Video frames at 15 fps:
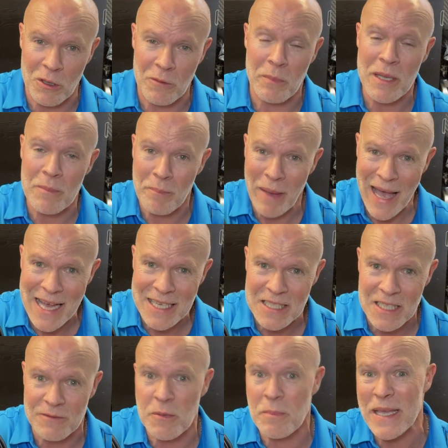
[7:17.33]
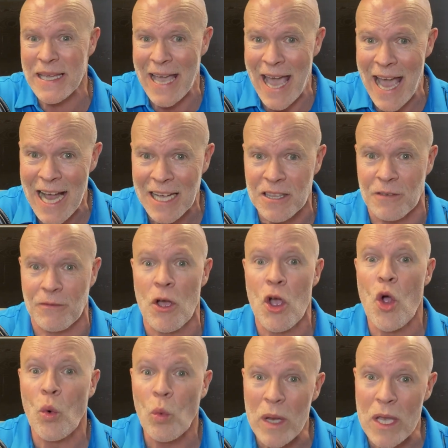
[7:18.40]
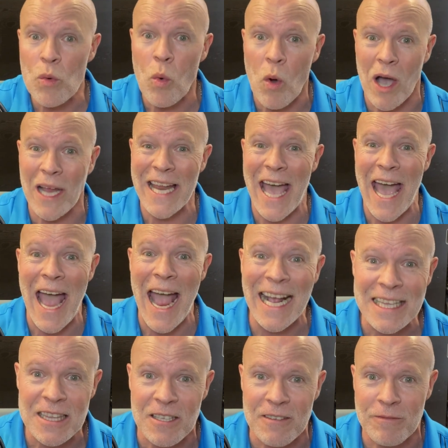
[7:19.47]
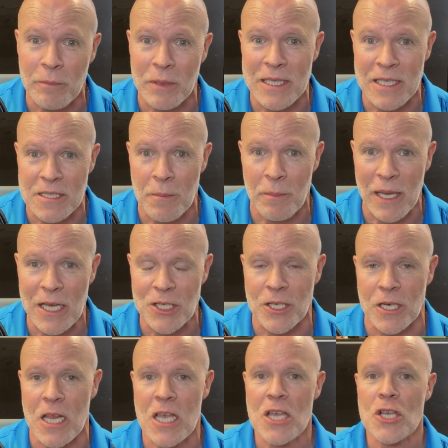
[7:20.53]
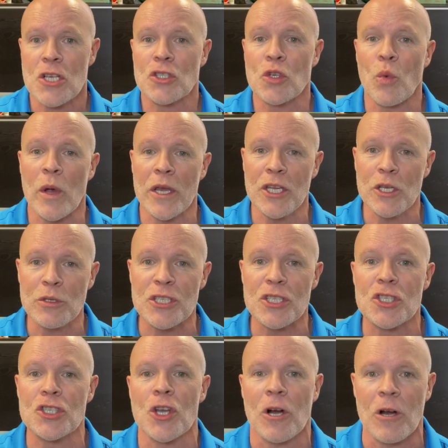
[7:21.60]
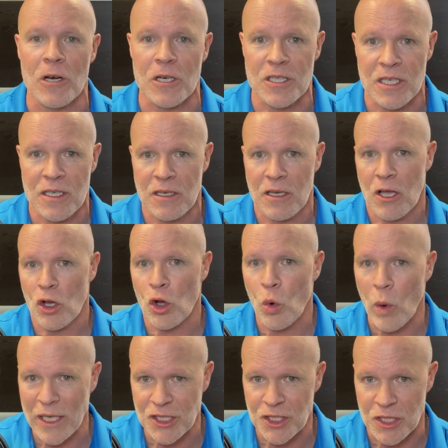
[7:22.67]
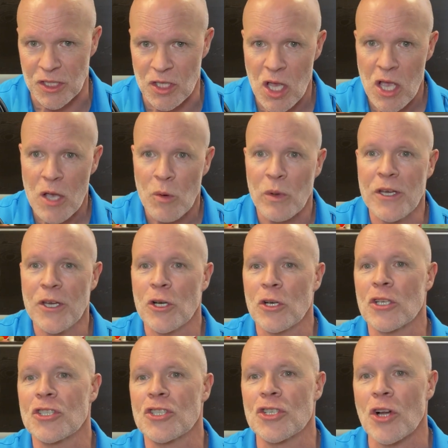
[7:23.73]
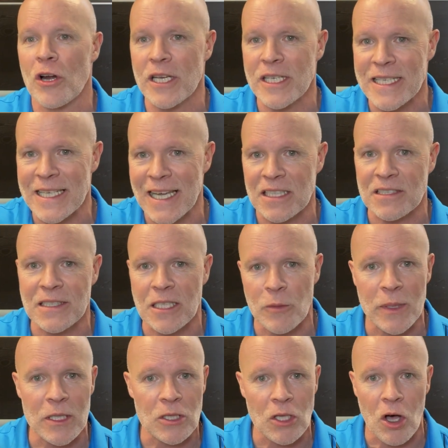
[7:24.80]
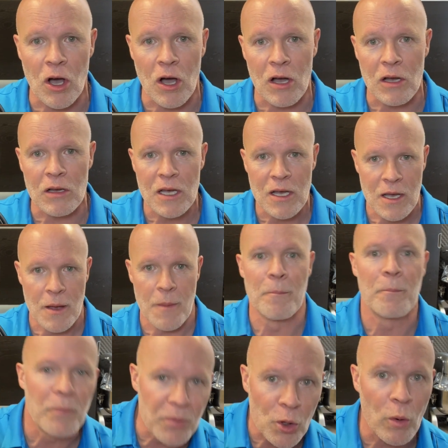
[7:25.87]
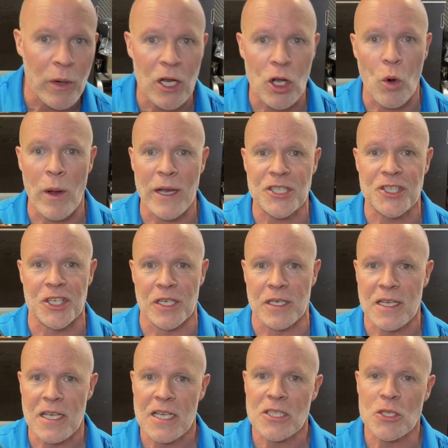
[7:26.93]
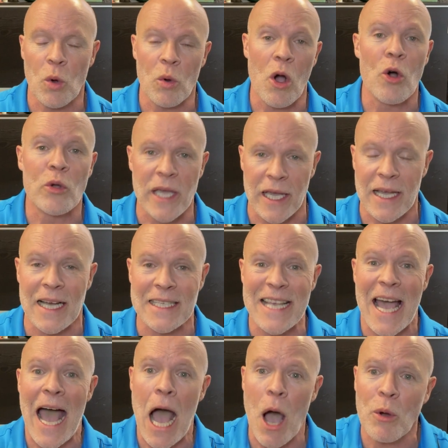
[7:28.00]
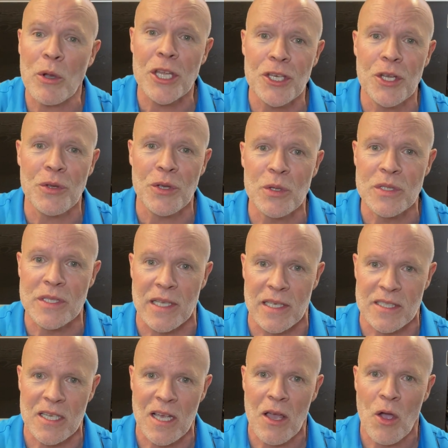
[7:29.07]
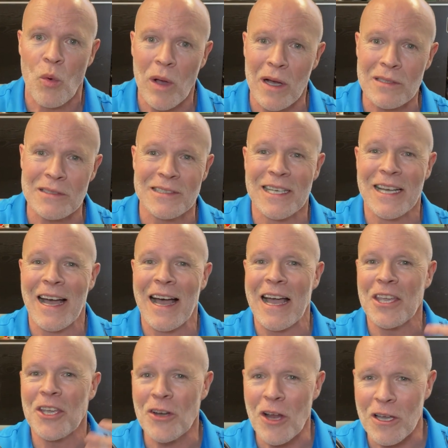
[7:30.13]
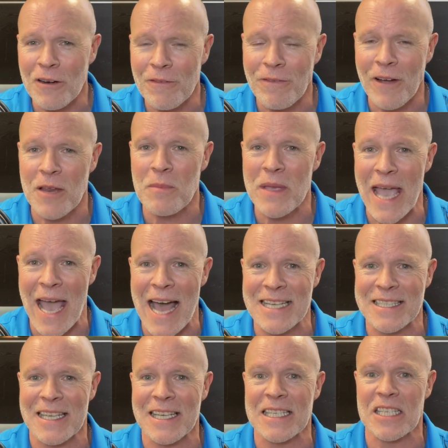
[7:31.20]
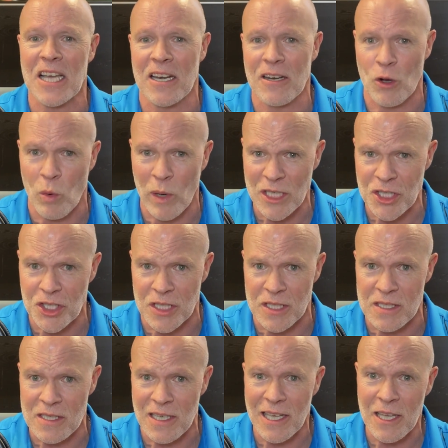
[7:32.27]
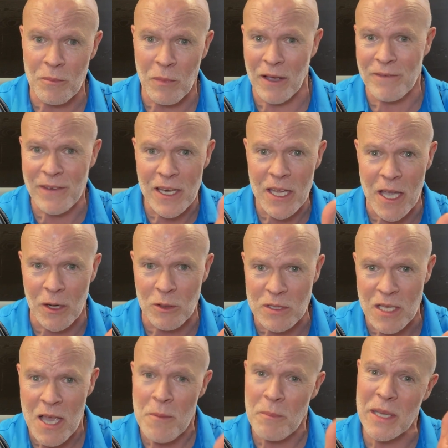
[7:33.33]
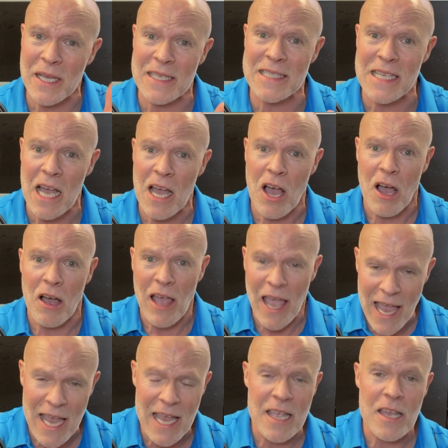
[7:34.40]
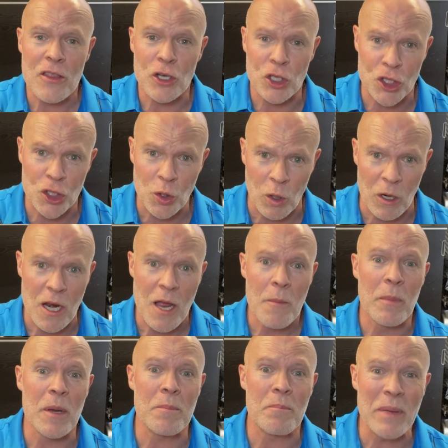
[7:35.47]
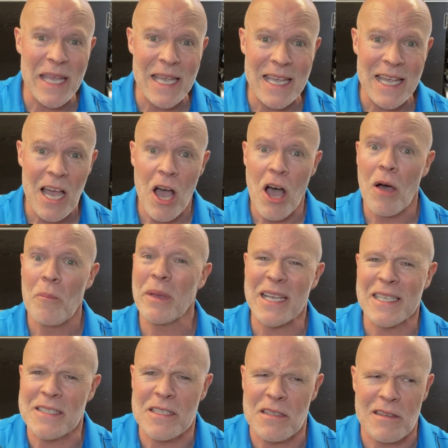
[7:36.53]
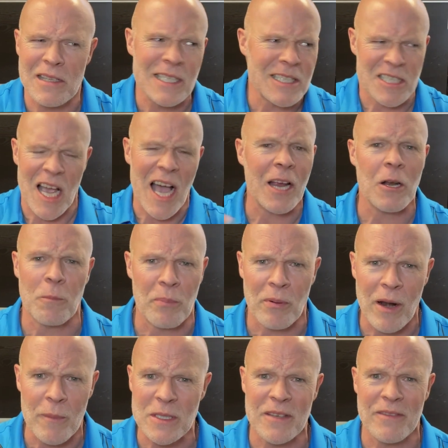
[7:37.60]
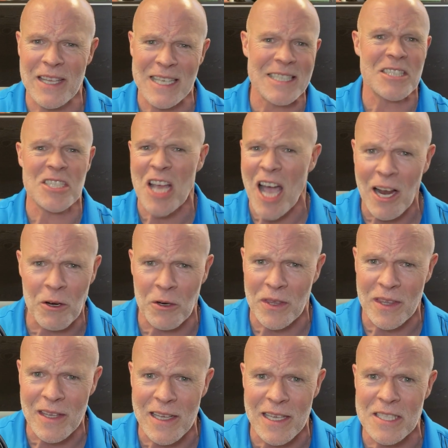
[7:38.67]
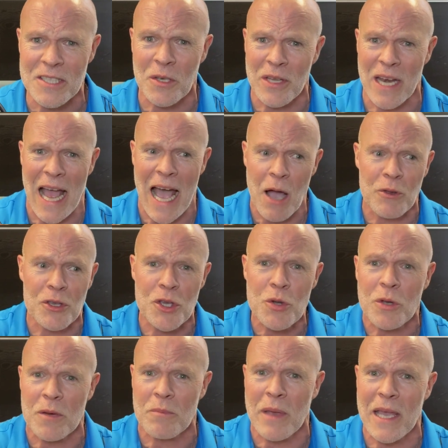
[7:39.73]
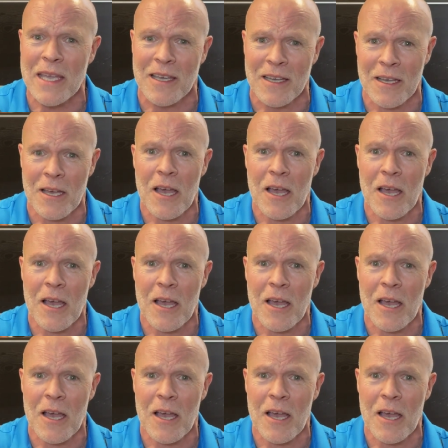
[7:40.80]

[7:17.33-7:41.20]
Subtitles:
being passive to being active. We want active participation. So when you start questions, when you're starting to get a little bit long, throw in a question. So, okay guys, how can you use this? Well, you're not gonna find me asking a ton of questions in my videos because A, they're short, but B, because the entire premise of the entire thing is so that how you can make